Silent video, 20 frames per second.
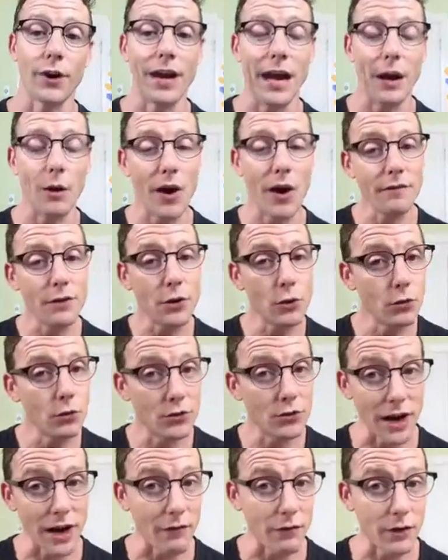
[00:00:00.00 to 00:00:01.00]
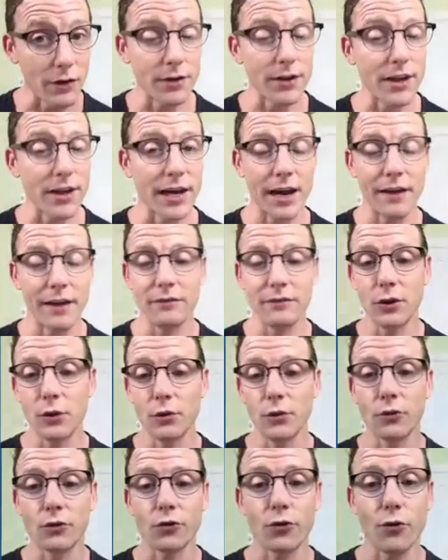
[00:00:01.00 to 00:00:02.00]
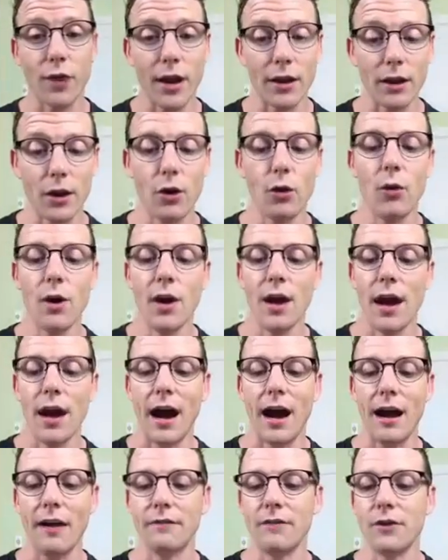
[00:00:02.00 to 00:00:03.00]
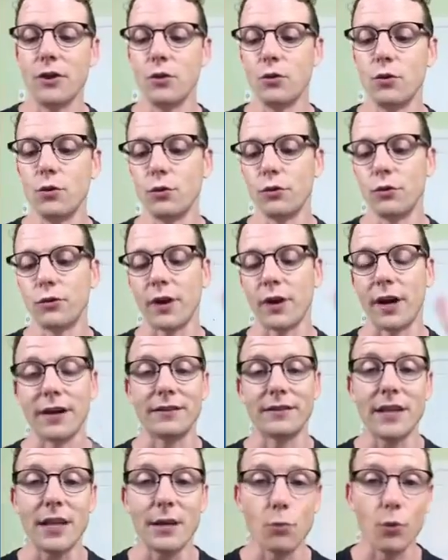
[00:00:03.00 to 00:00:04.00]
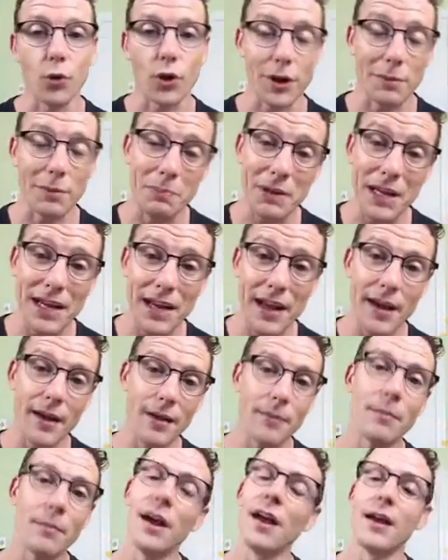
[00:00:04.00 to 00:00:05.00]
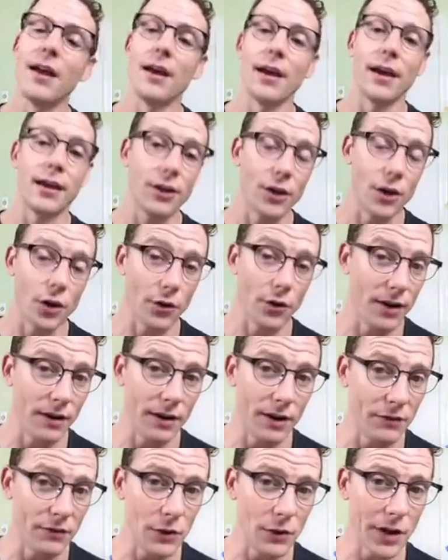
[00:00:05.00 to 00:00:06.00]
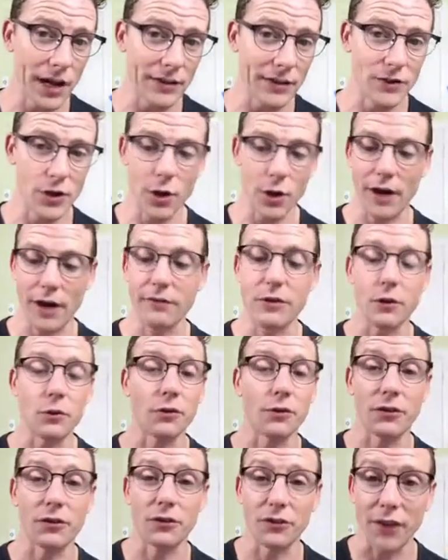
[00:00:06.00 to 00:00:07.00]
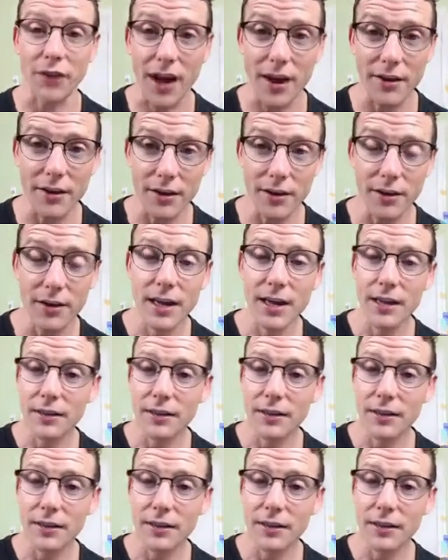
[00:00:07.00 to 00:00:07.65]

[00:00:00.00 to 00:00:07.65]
Now, I've used everything. I've used Trello. I've used Teamwork PM. And if you guys know, I've used Asana.